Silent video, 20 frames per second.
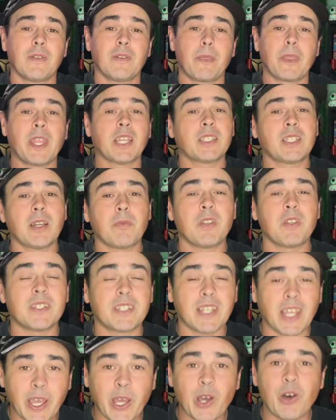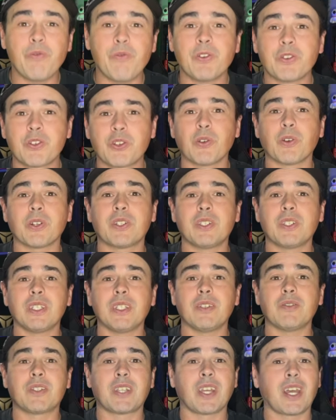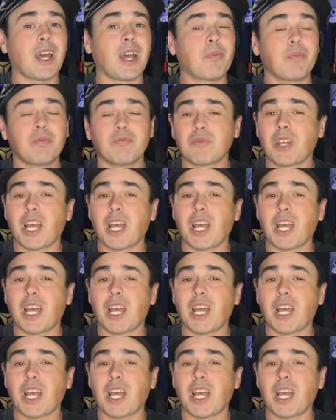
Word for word: Next up, this Elf short sleeve top.